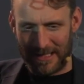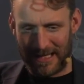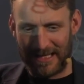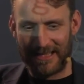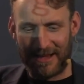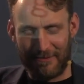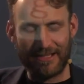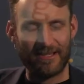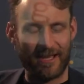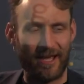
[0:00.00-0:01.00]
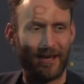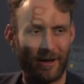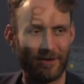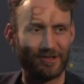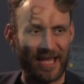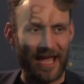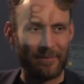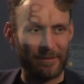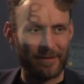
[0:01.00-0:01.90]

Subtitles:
clearly there is a large gap.